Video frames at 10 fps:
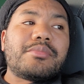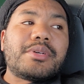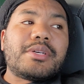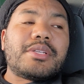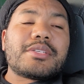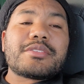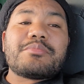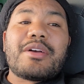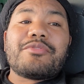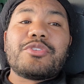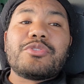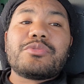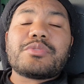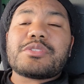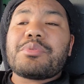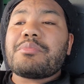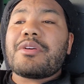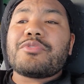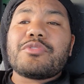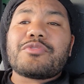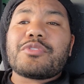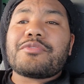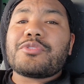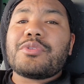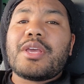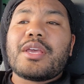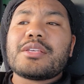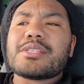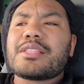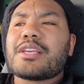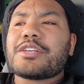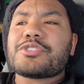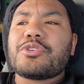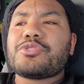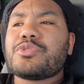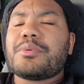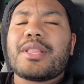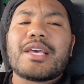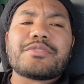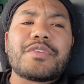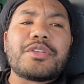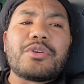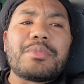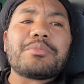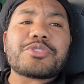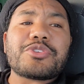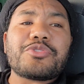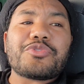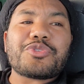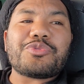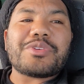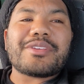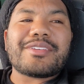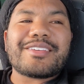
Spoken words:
But this is my view. It's been my view for a few days. I think I showed you in my last video, but I'm gonna show you real quick.